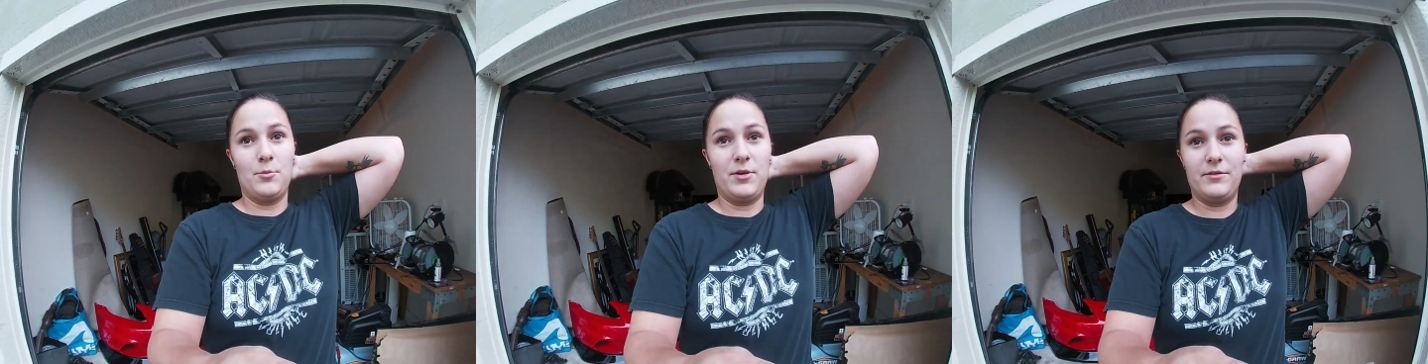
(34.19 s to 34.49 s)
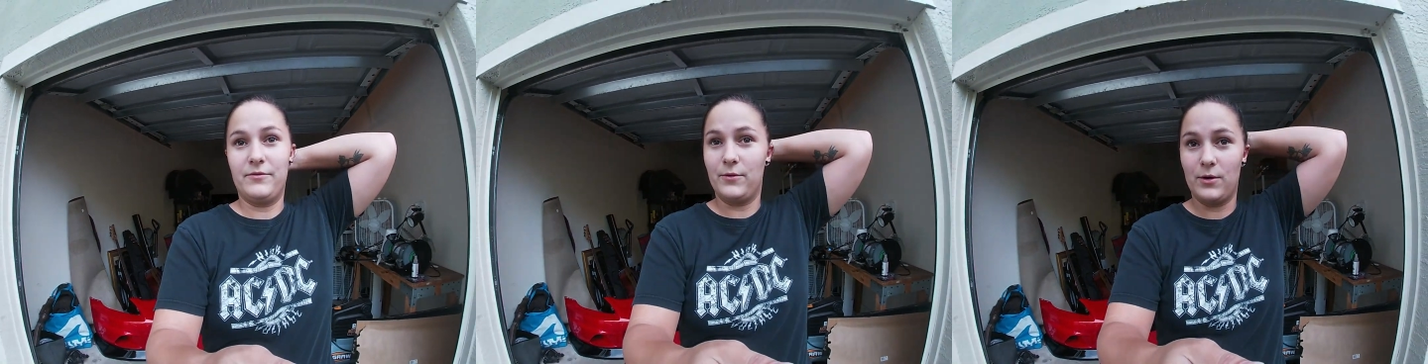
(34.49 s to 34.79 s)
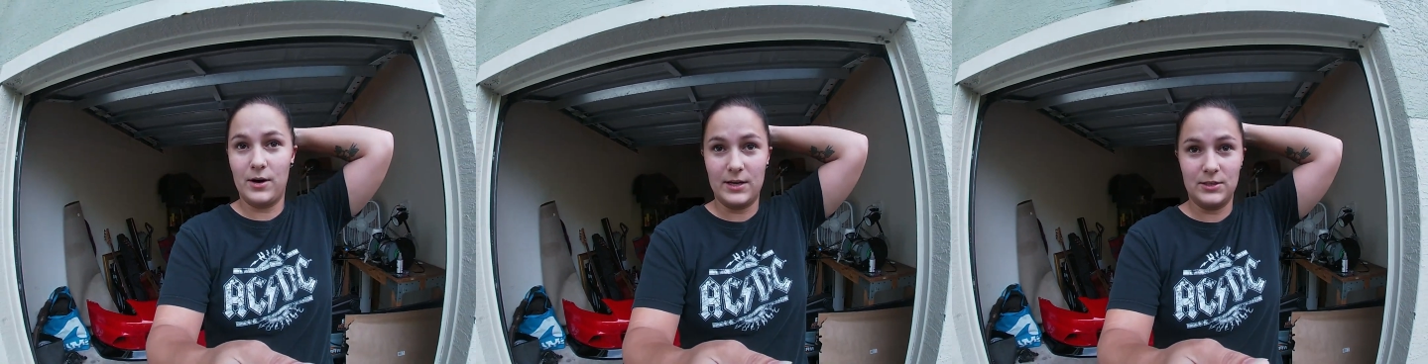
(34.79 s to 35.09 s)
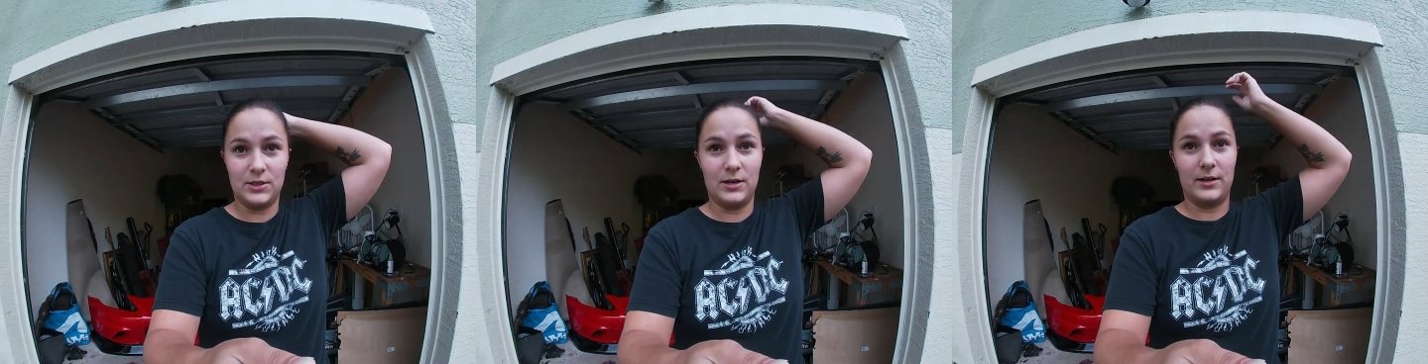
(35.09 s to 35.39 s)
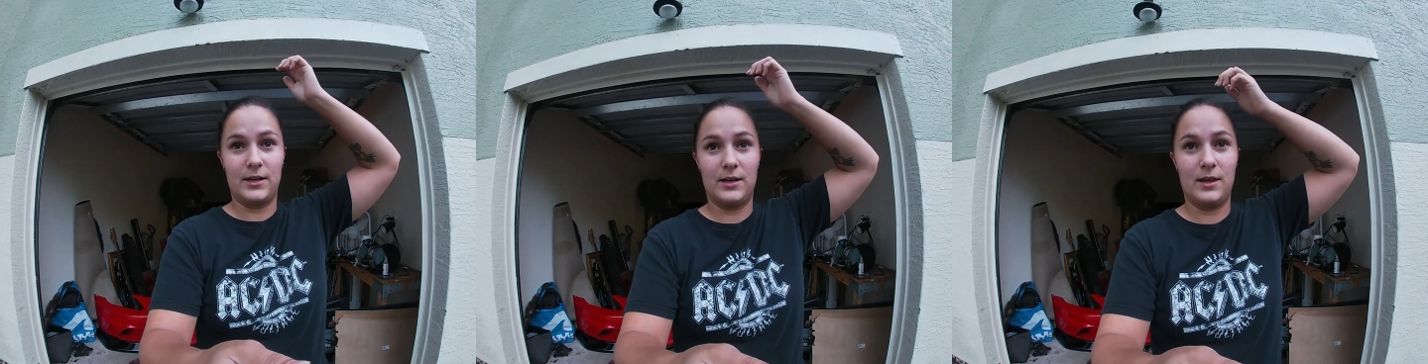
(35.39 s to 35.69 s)
before I
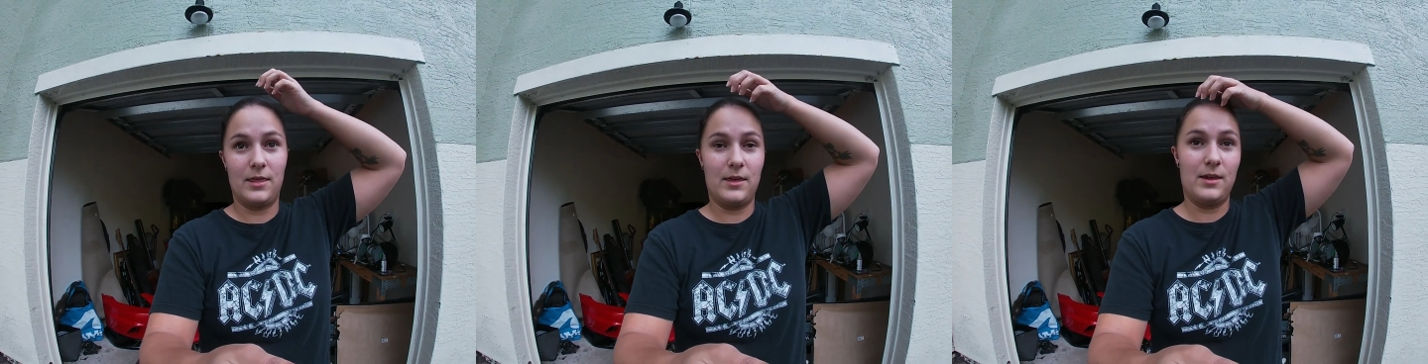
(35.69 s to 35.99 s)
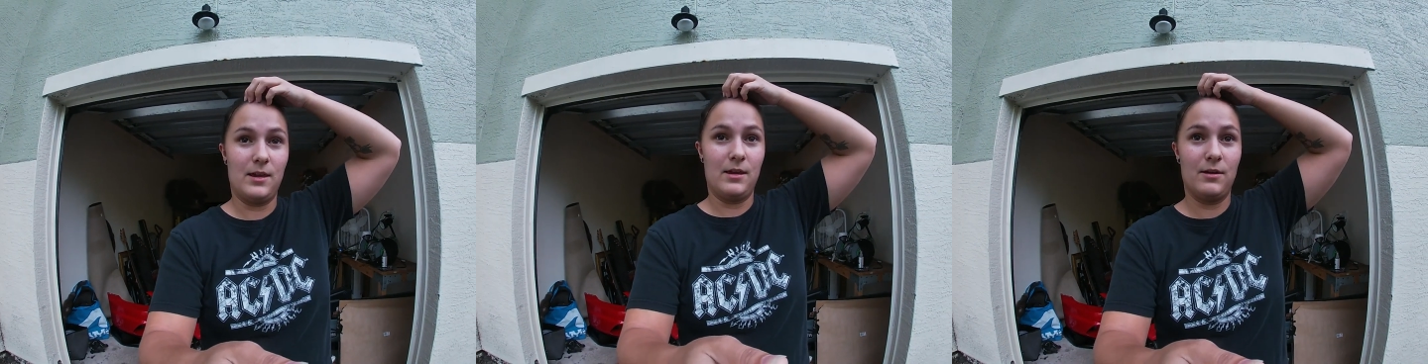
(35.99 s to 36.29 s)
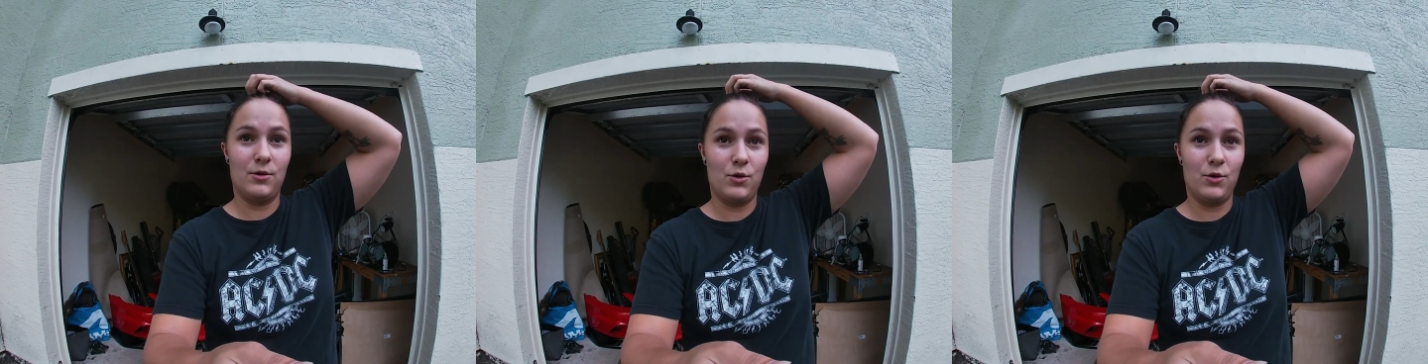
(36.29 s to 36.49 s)
started the